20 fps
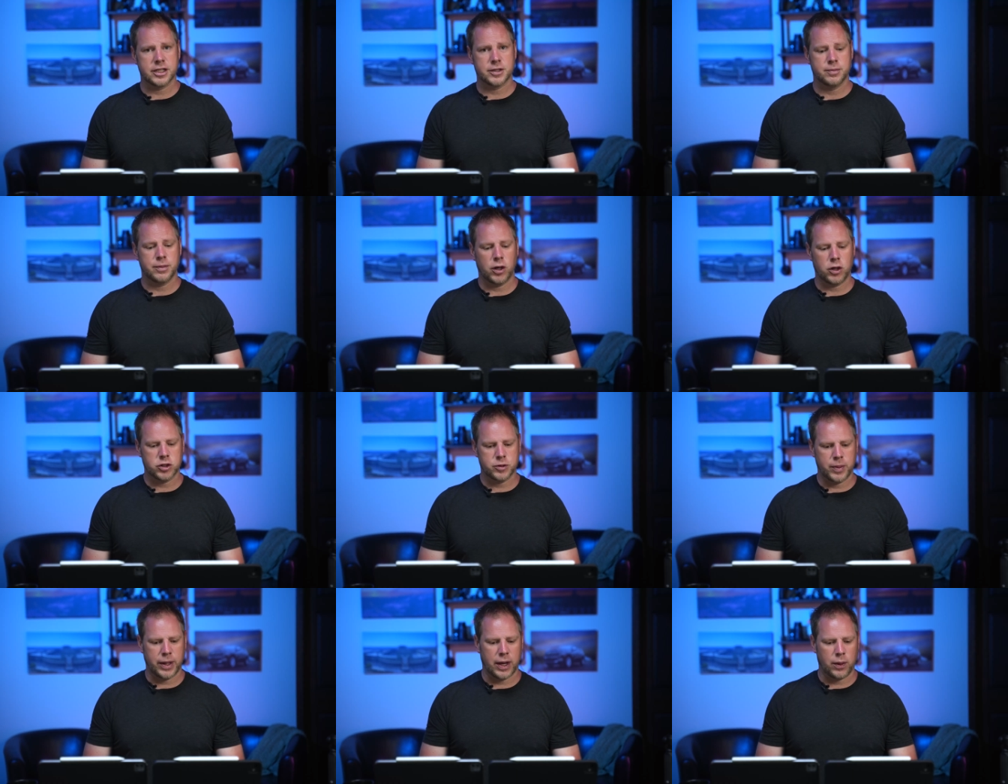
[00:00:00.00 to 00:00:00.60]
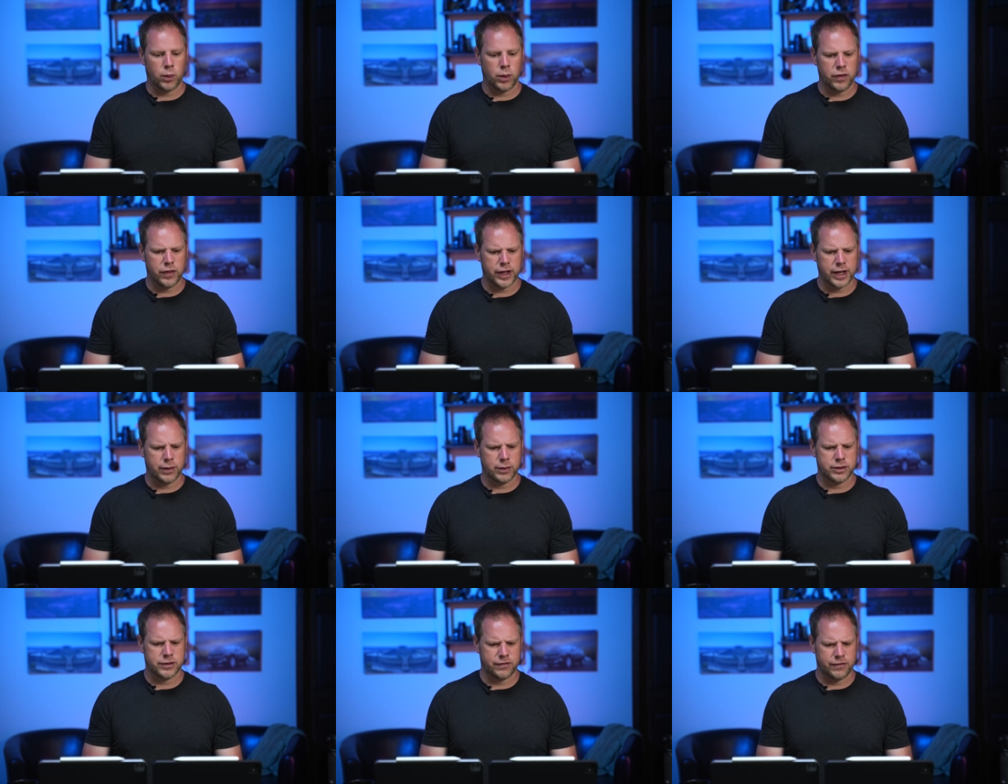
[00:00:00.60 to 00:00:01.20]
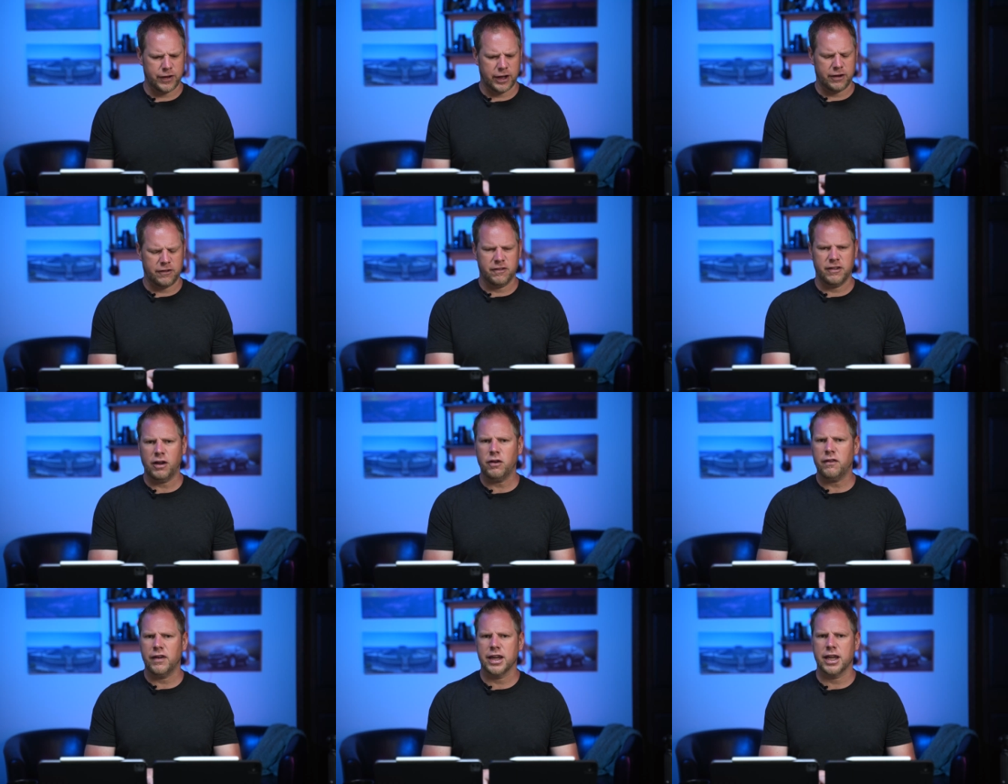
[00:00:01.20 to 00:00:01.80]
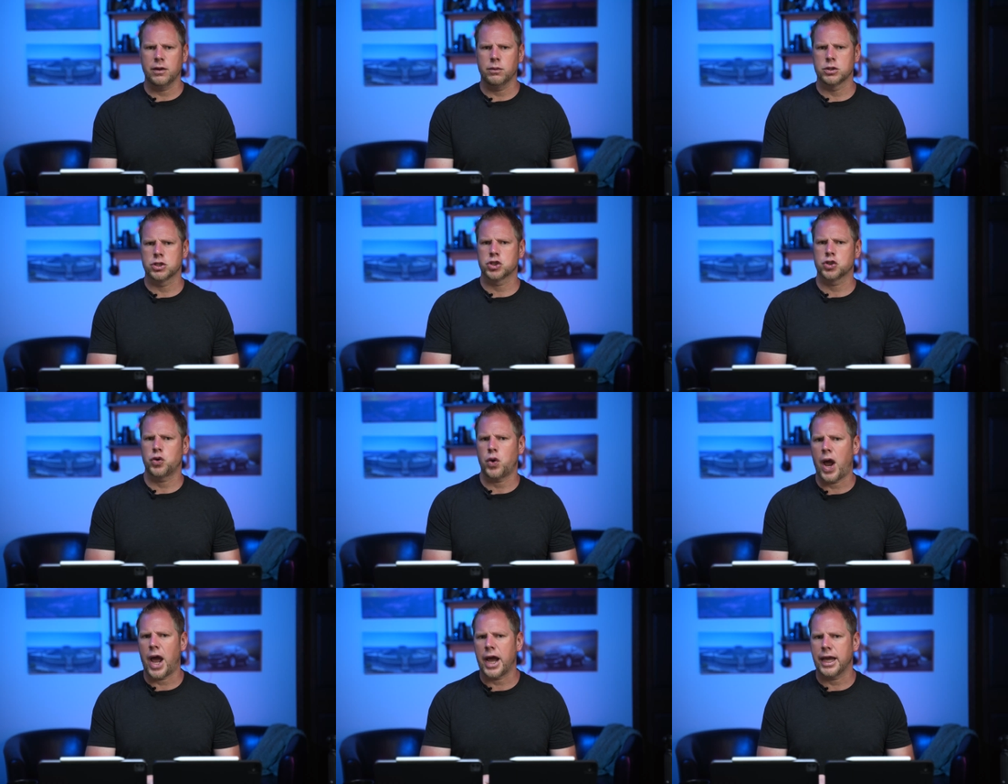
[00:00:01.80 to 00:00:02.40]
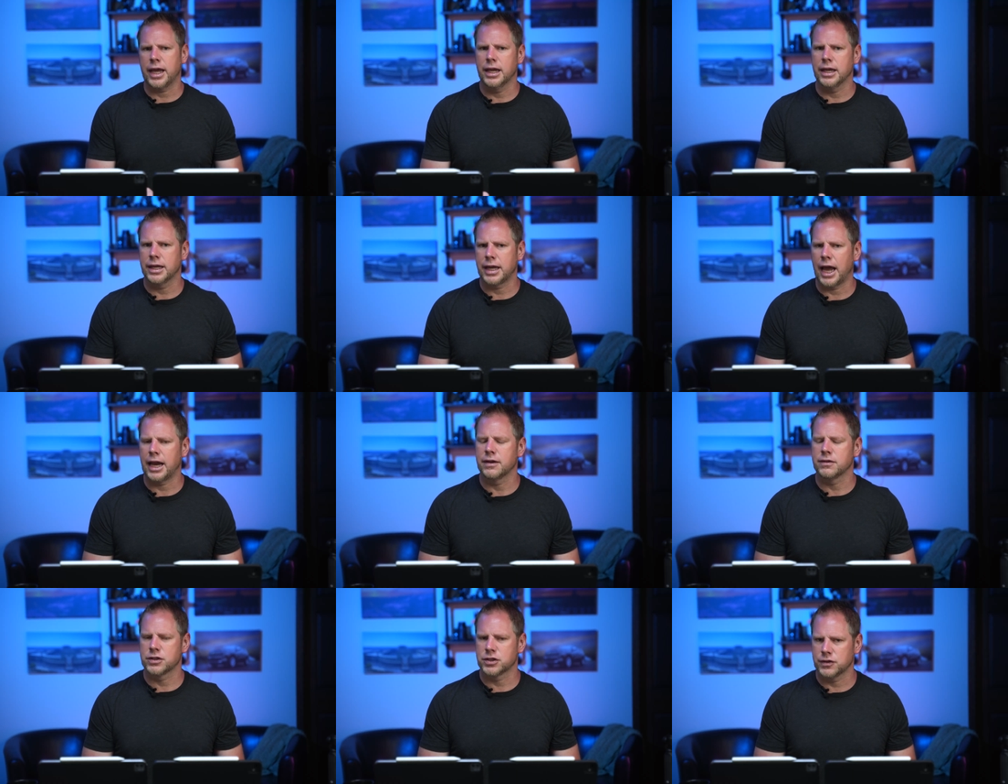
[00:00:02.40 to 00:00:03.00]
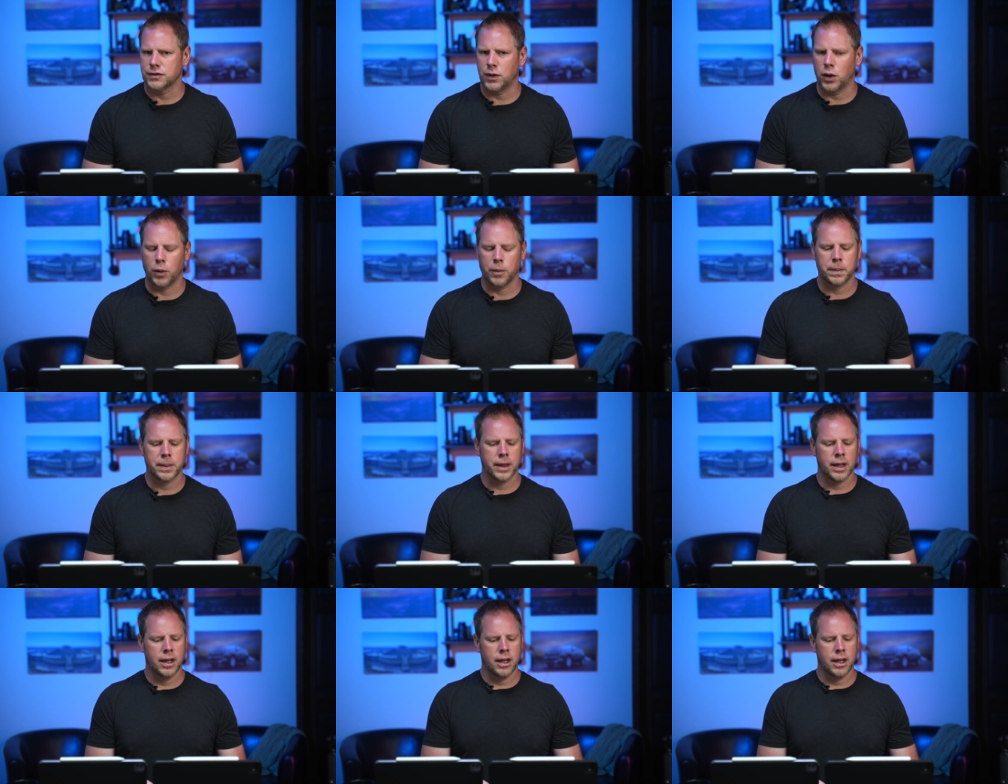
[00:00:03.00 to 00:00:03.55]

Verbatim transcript: this mouse pad, one thing it was, it felt like it was tracking kind of slow.